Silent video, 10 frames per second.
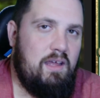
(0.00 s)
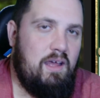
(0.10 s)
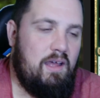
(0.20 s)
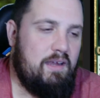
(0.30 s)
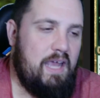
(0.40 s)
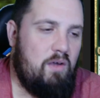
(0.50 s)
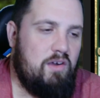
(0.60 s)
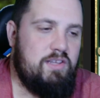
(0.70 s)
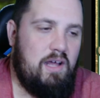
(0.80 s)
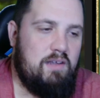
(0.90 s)

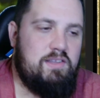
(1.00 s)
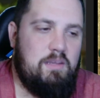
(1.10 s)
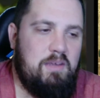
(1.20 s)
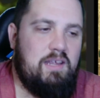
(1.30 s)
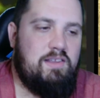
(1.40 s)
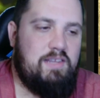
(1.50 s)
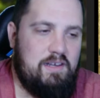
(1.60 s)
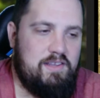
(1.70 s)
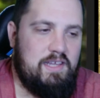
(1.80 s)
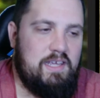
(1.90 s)
counters on Simic
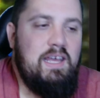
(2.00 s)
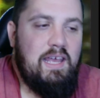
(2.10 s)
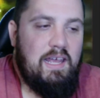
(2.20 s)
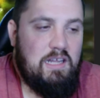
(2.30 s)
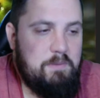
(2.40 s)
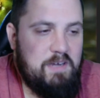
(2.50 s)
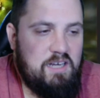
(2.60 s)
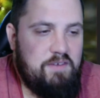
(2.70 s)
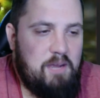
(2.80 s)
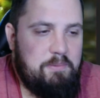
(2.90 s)
Ascendancy. And at the beginning of
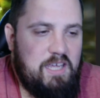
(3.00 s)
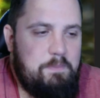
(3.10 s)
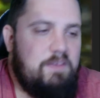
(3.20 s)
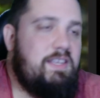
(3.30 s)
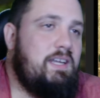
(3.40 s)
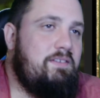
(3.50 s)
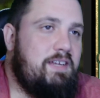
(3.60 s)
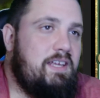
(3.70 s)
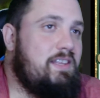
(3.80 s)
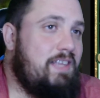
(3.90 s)
your upkeep, Simic
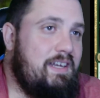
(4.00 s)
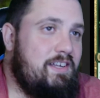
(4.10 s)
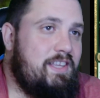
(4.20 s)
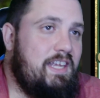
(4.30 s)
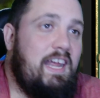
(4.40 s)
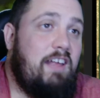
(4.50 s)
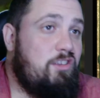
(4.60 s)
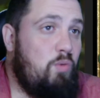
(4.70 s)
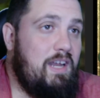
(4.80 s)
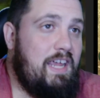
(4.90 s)
Ascendancy has
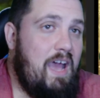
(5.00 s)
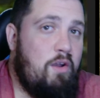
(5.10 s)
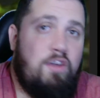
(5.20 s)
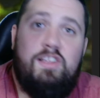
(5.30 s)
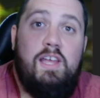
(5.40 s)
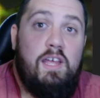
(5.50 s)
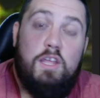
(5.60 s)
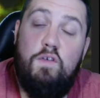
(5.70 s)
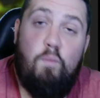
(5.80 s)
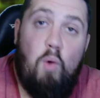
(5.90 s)
20 counters.
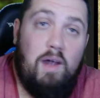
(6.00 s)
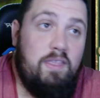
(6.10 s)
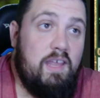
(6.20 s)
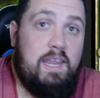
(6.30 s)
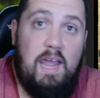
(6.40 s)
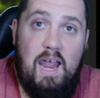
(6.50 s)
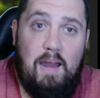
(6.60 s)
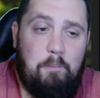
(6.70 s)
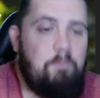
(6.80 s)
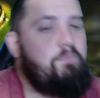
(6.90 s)
You've won the
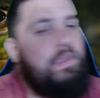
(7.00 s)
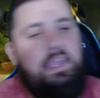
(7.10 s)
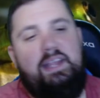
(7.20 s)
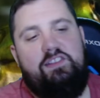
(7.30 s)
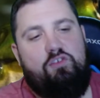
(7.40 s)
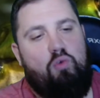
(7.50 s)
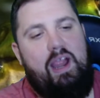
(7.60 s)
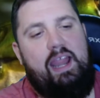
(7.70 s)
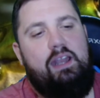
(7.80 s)
game. It's great,